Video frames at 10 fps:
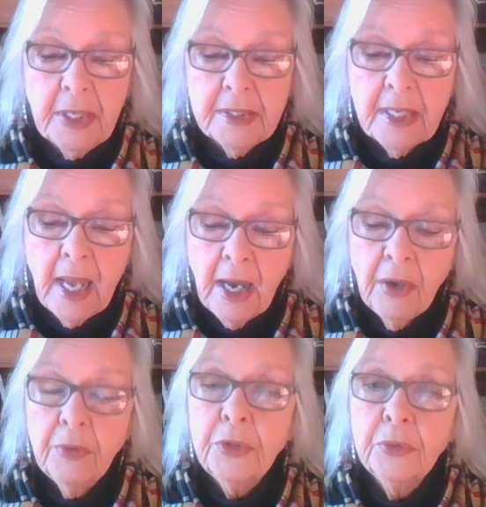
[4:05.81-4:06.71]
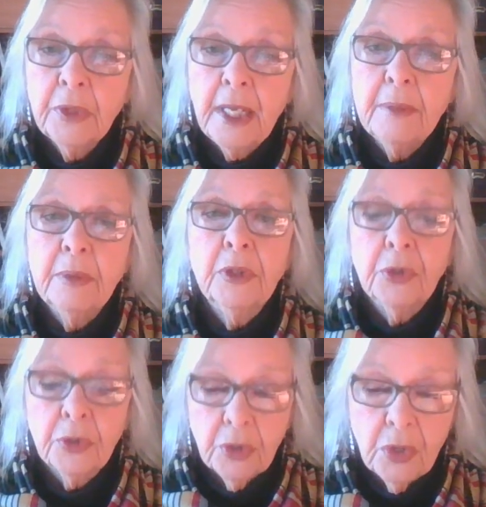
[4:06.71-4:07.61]
is how you label
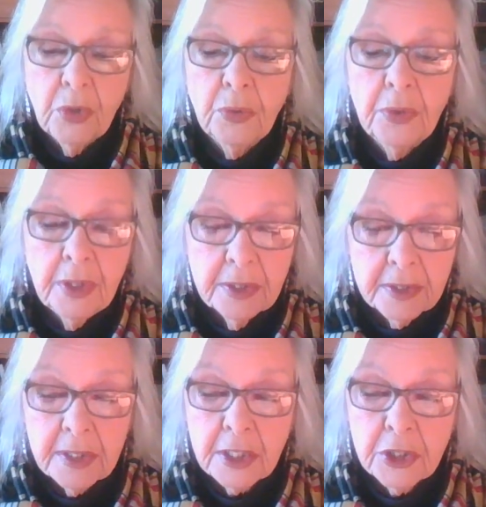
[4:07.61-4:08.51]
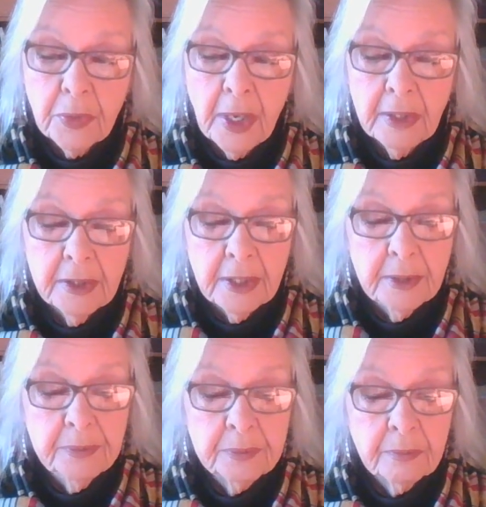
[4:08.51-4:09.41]
your own sexuality.